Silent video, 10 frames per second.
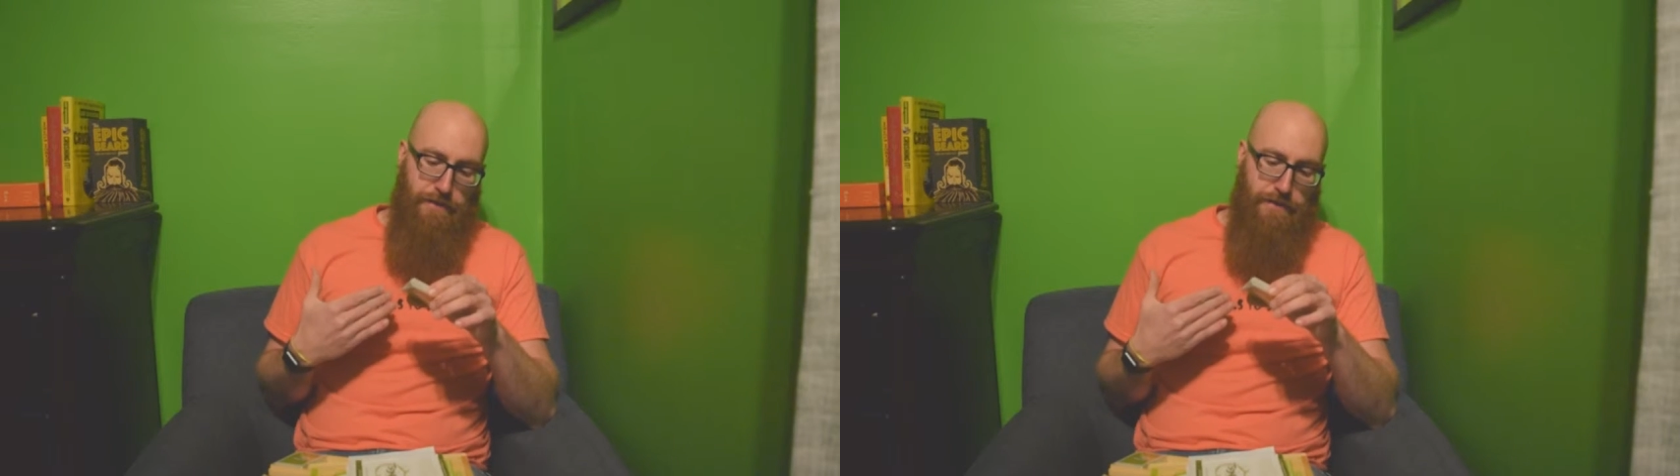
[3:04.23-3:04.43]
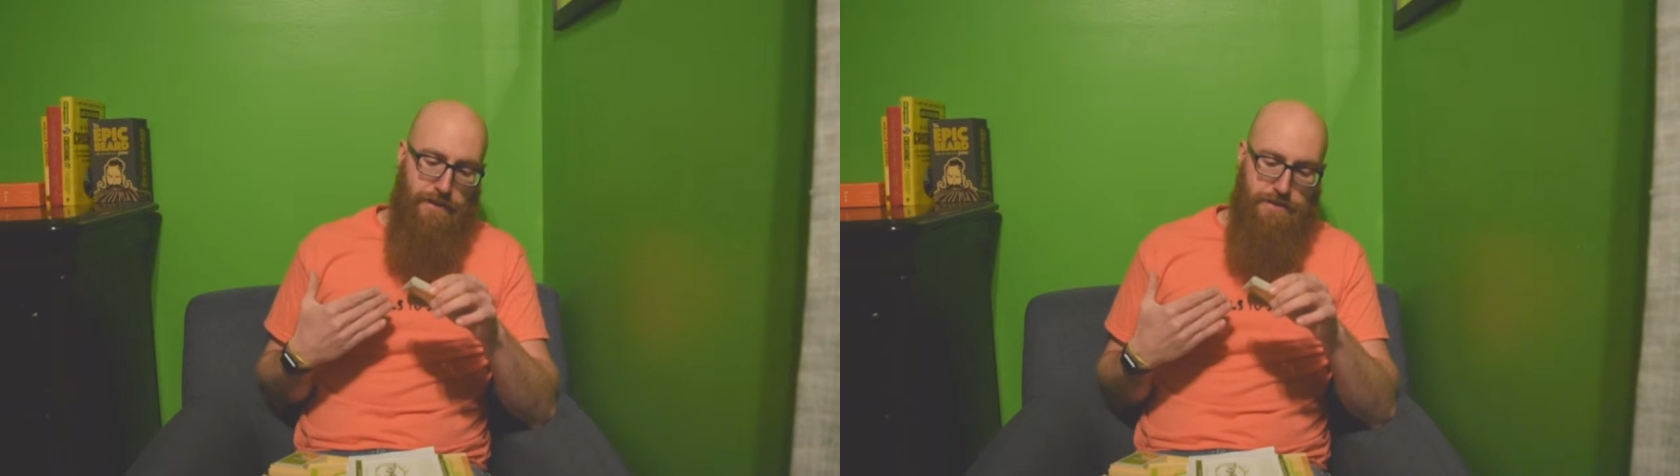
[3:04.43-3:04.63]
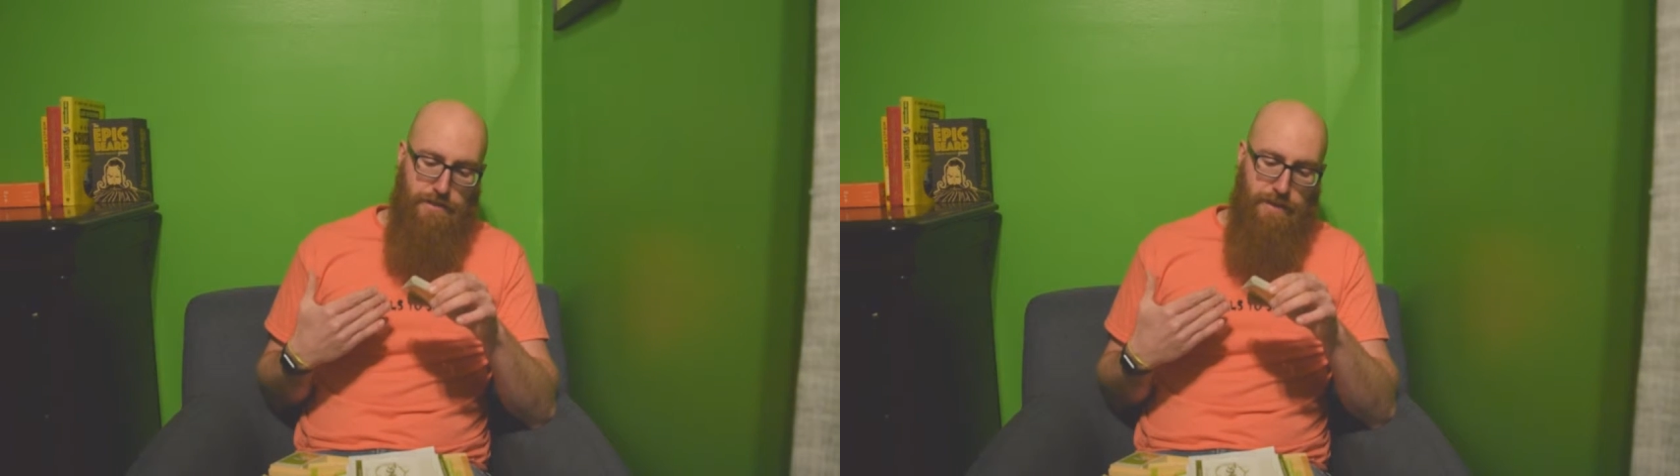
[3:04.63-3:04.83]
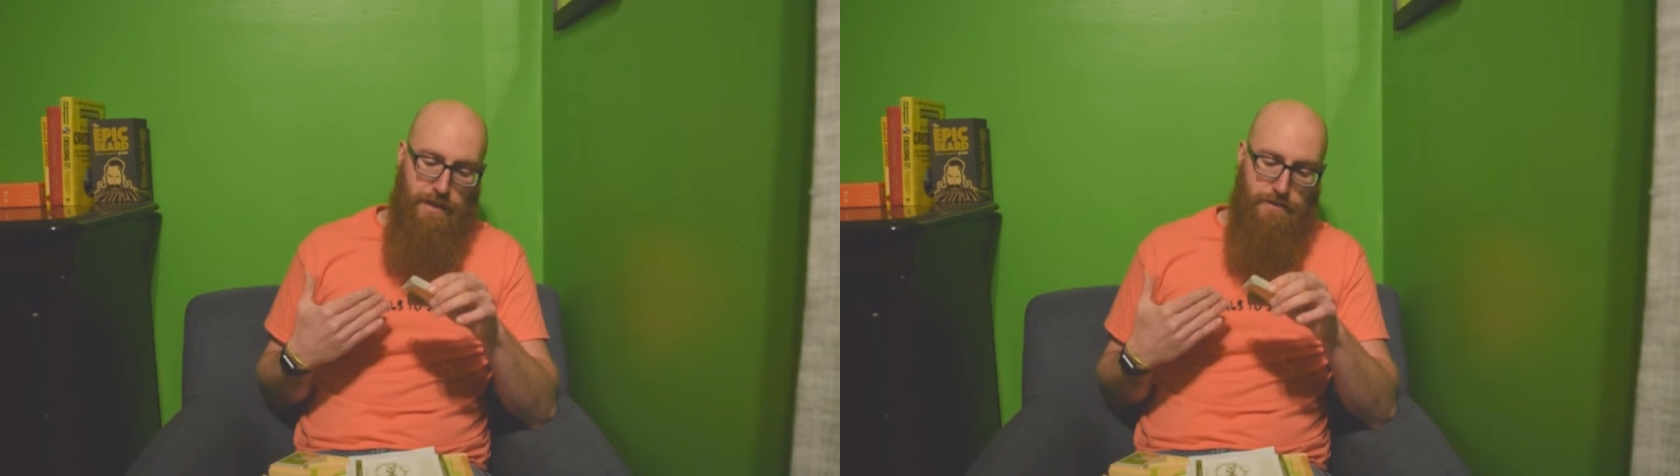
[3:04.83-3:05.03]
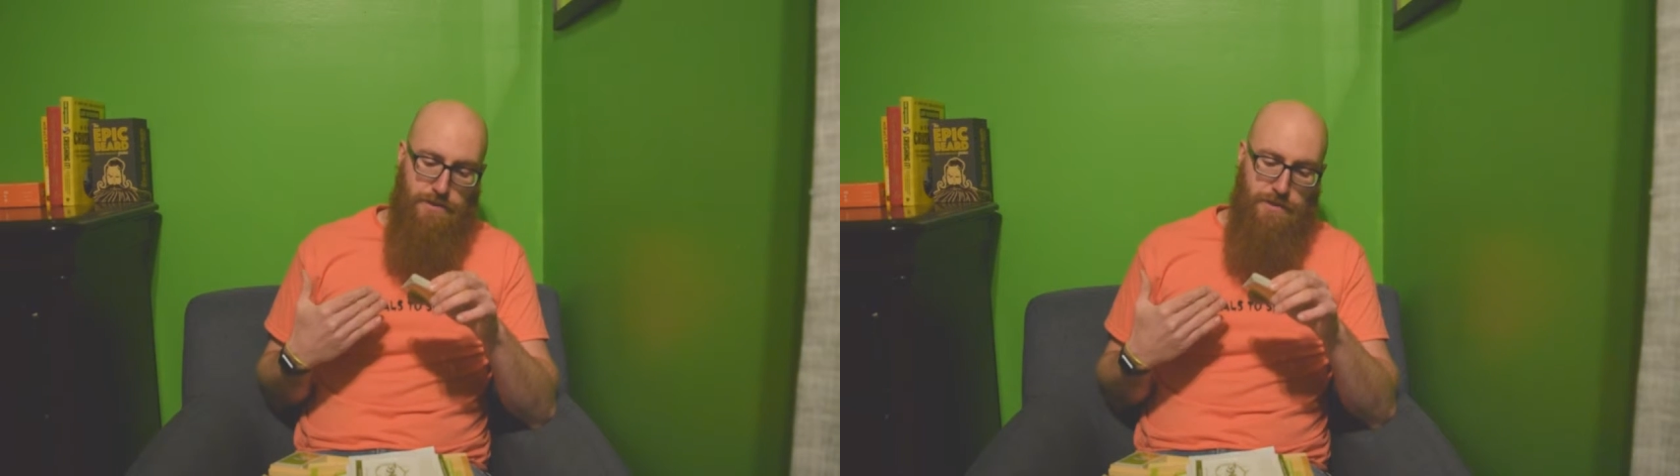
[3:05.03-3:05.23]
Things
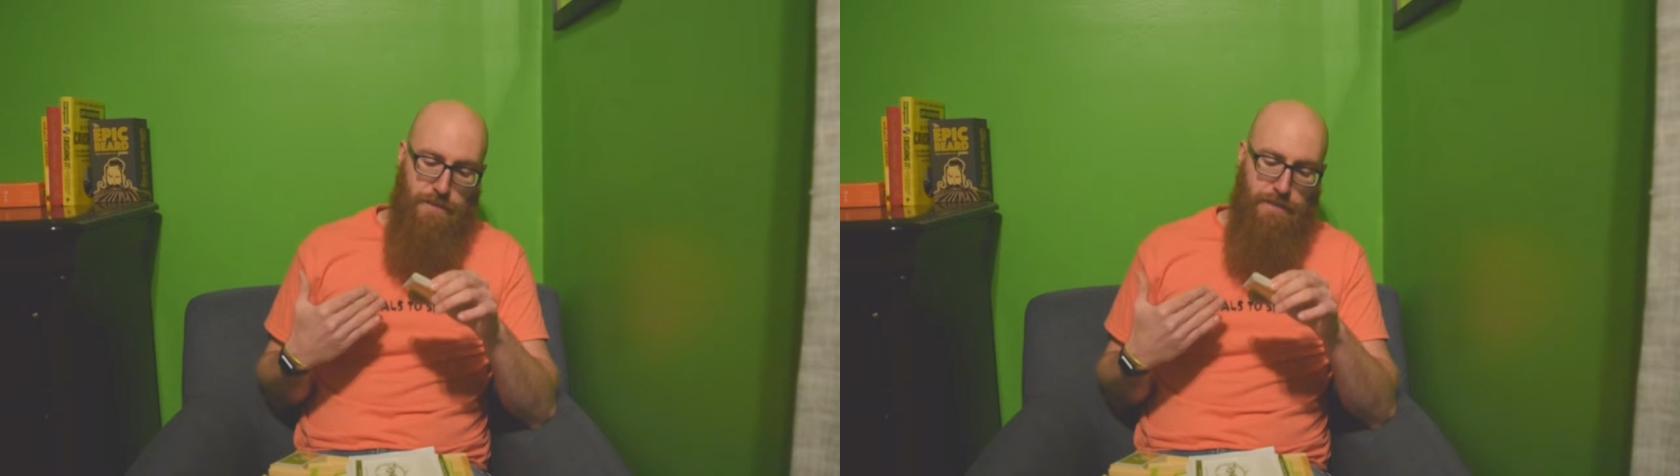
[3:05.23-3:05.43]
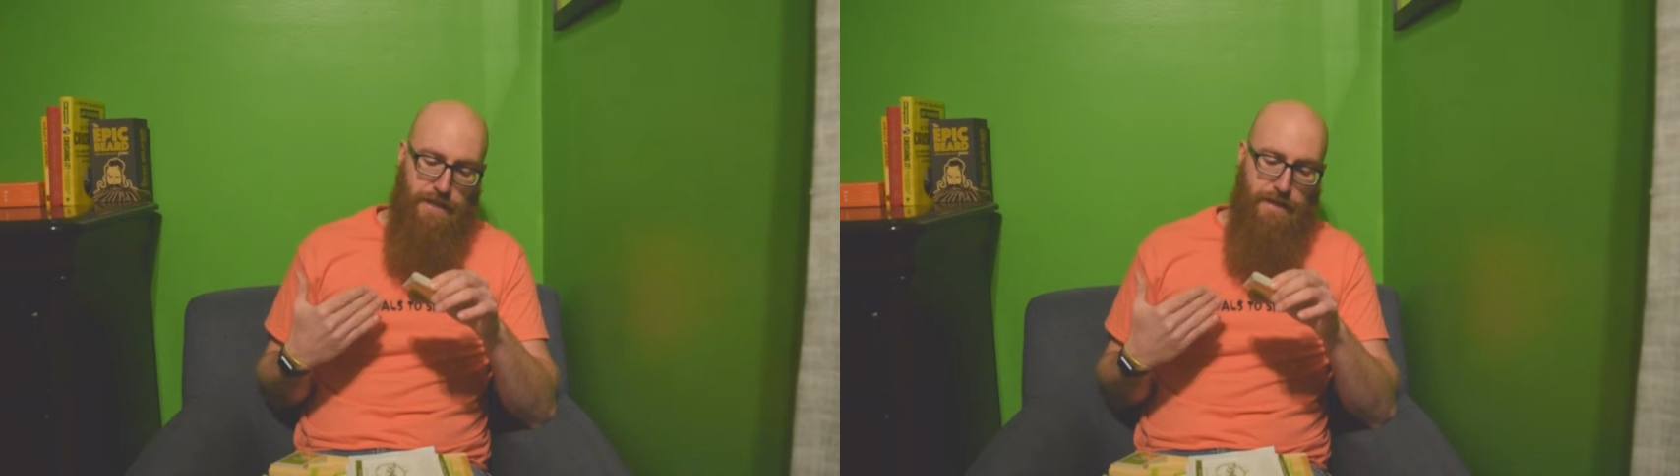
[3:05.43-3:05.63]
about Superman